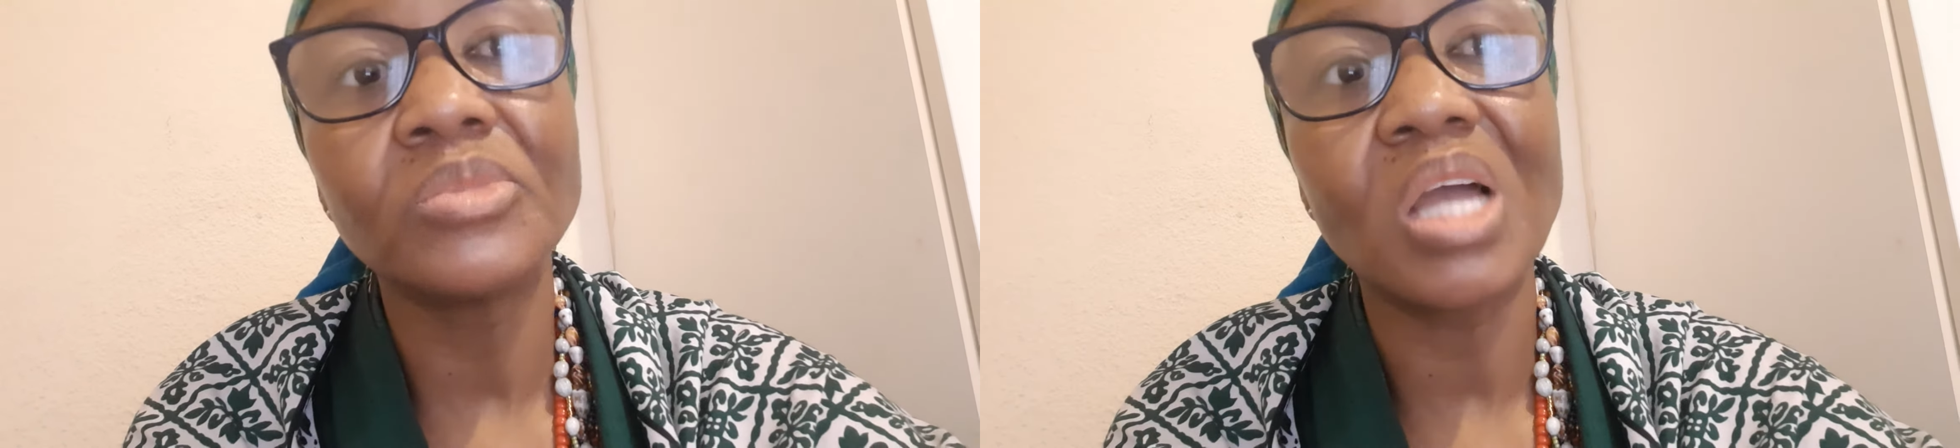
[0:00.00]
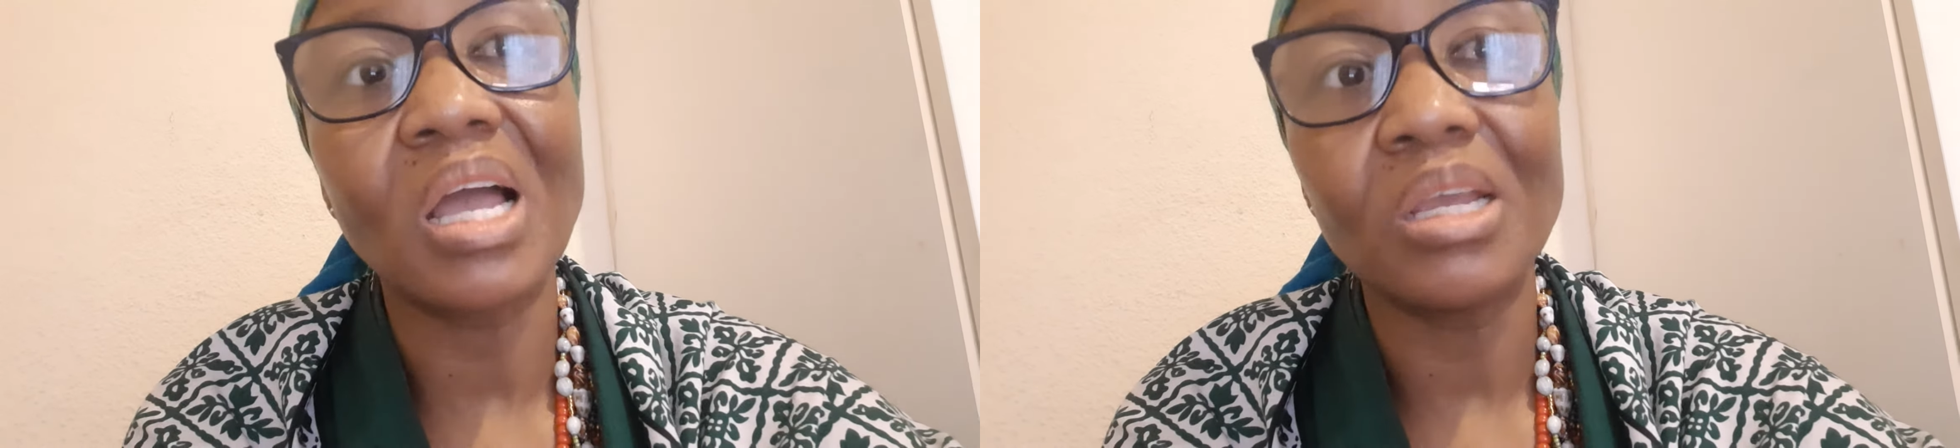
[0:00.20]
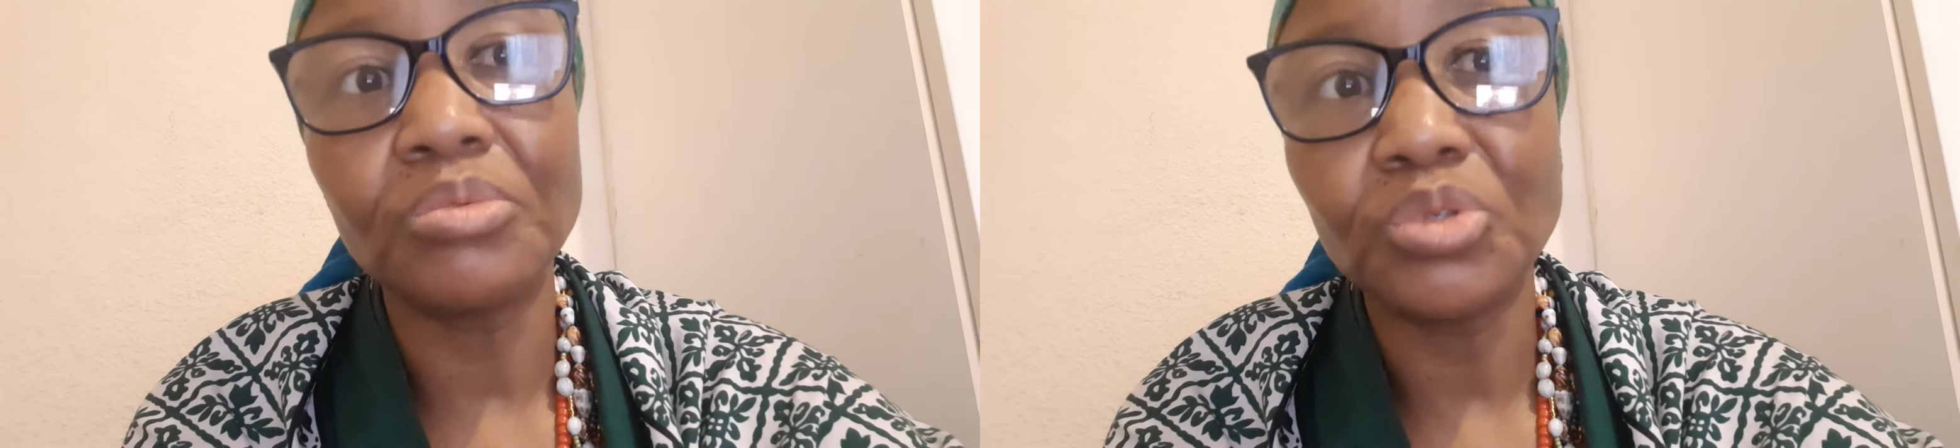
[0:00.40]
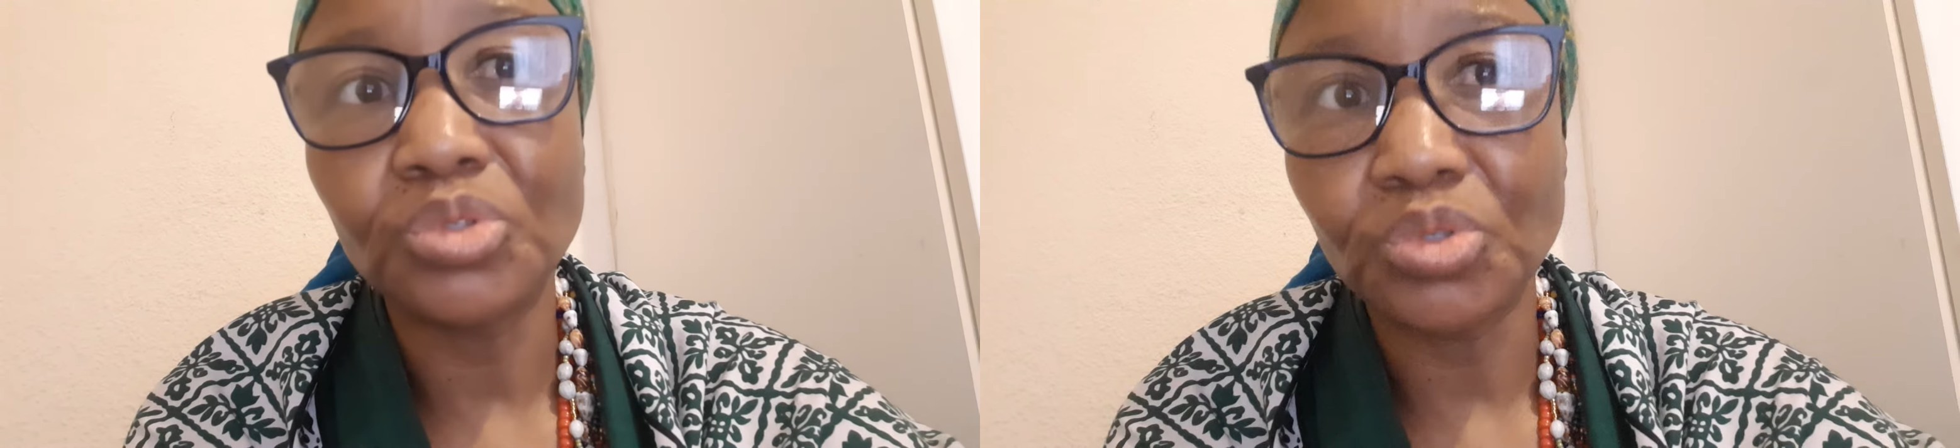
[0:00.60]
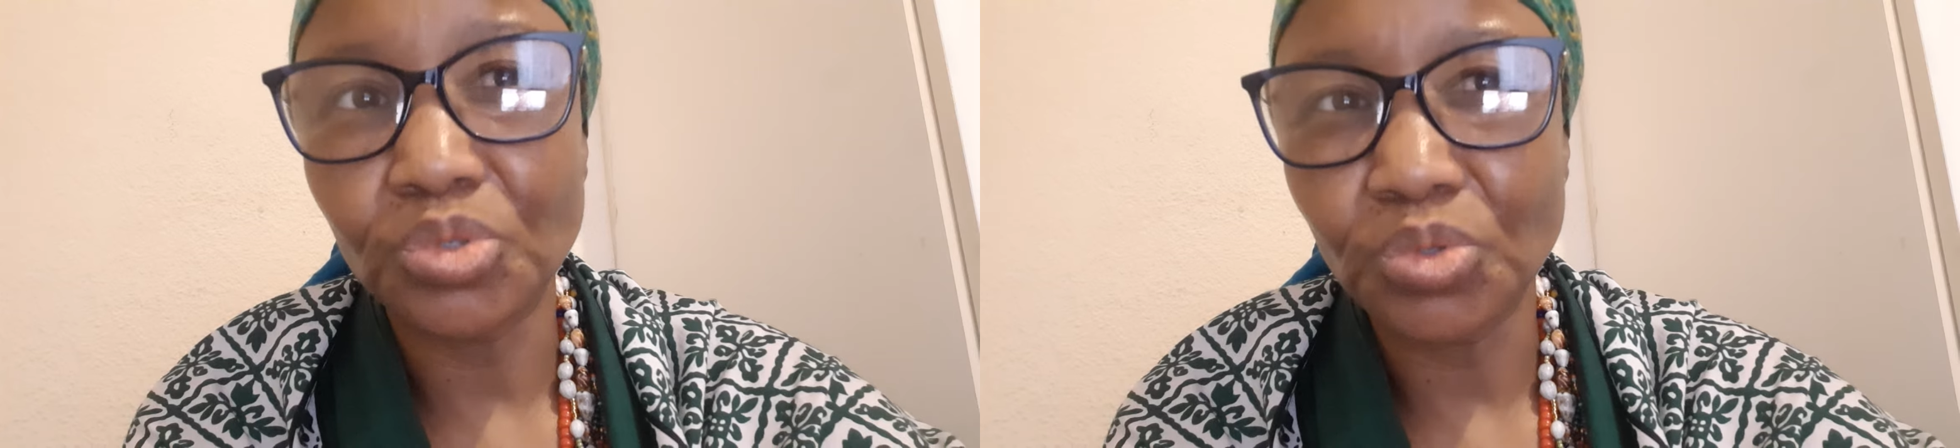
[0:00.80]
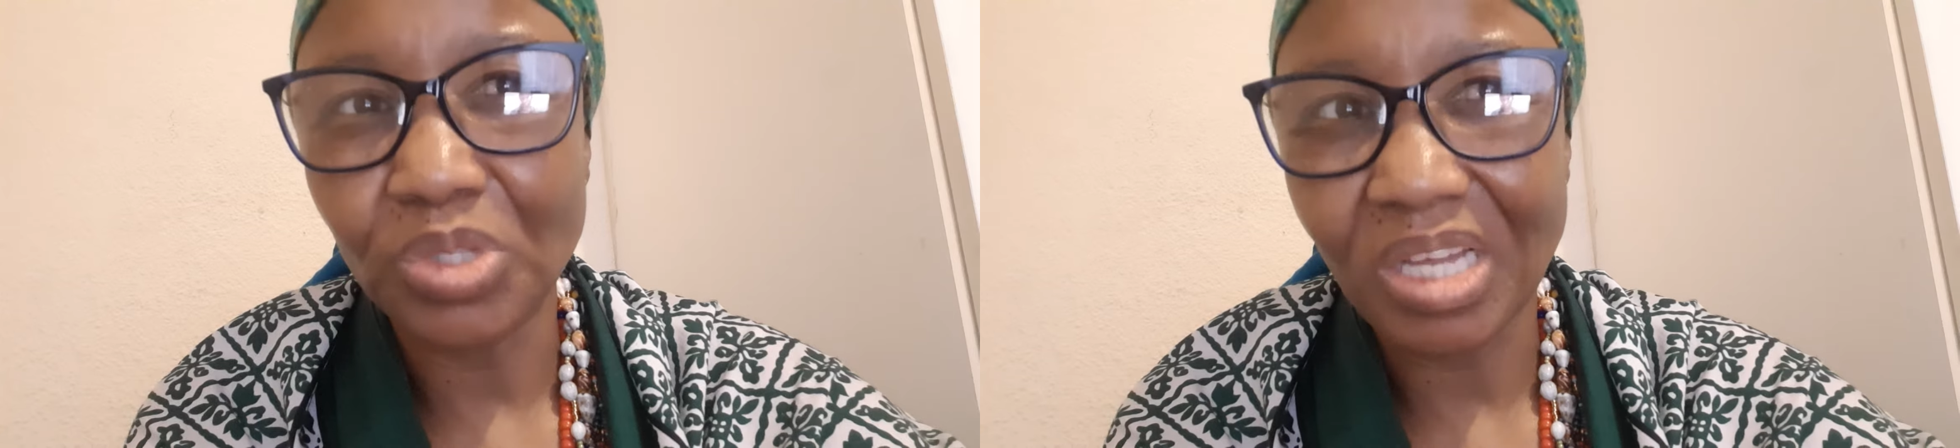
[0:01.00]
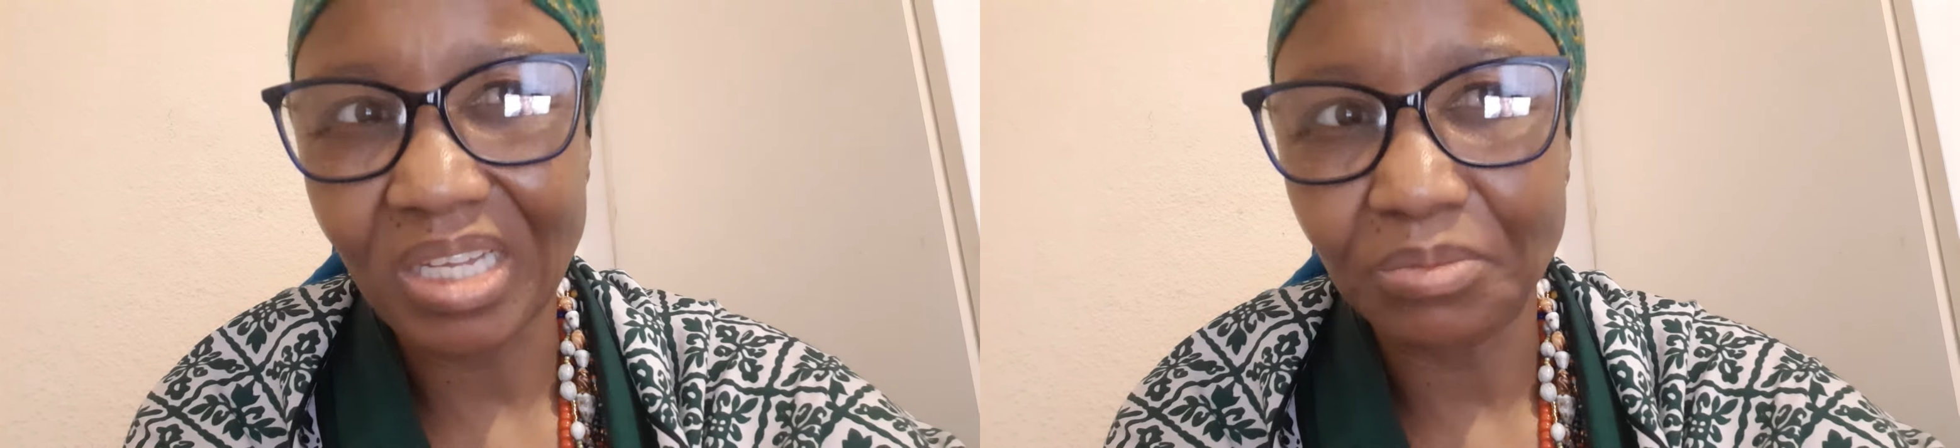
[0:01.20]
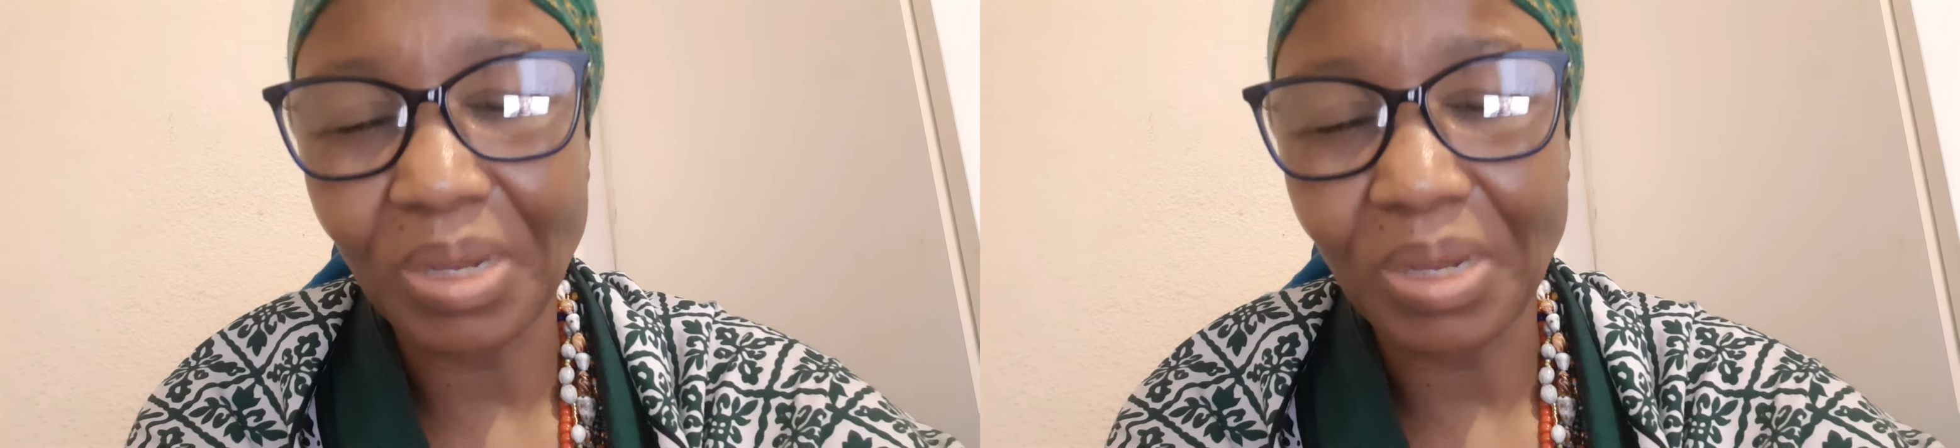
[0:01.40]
are able to do that.